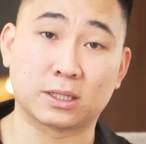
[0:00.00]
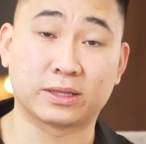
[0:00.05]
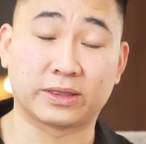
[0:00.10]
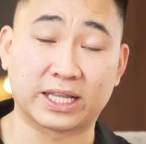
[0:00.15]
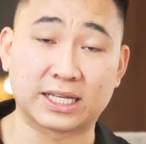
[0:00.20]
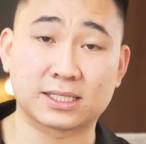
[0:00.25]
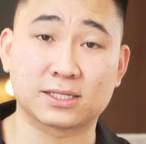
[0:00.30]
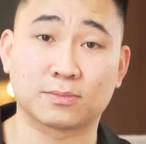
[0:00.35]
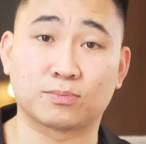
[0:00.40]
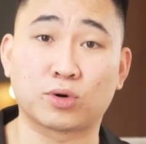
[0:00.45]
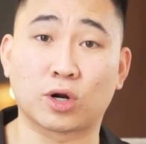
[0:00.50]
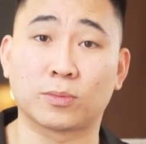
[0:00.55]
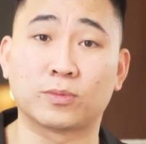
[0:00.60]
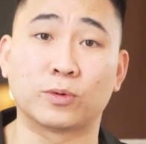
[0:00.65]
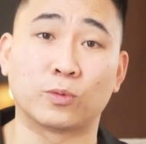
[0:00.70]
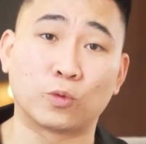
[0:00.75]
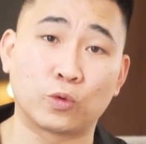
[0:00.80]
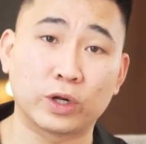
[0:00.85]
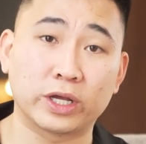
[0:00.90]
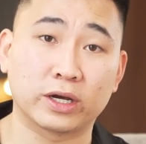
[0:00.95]
that's a
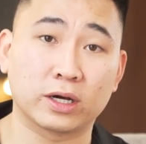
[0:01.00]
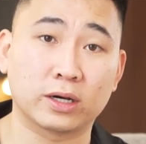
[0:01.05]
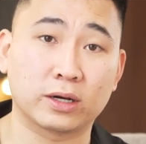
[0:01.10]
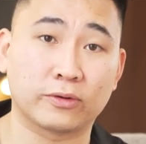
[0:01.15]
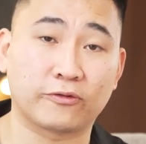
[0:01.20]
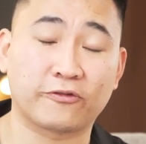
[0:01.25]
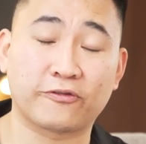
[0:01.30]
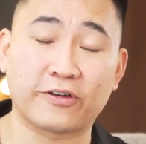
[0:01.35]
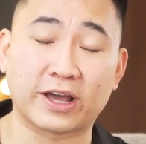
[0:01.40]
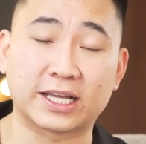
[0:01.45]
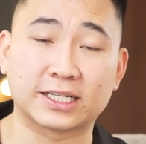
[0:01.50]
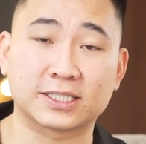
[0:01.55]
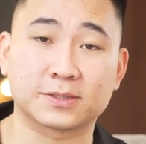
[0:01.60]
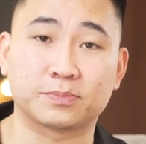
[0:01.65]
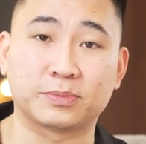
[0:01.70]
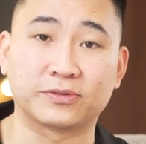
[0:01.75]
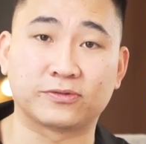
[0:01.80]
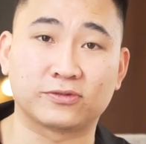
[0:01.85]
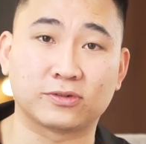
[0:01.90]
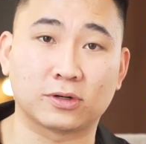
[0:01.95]
problem we have
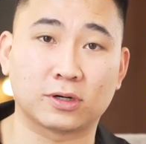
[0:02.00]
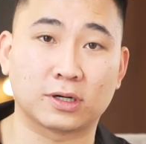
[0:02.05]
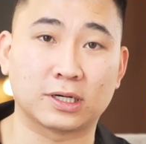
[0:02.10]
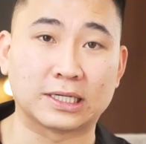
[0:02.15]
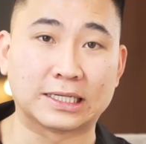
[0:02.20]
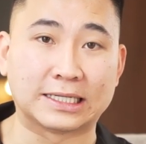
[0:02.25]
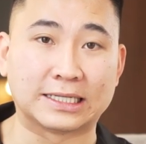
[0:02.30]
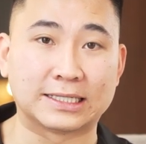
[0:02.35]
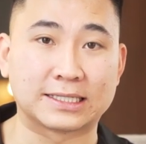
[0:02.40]
faced before,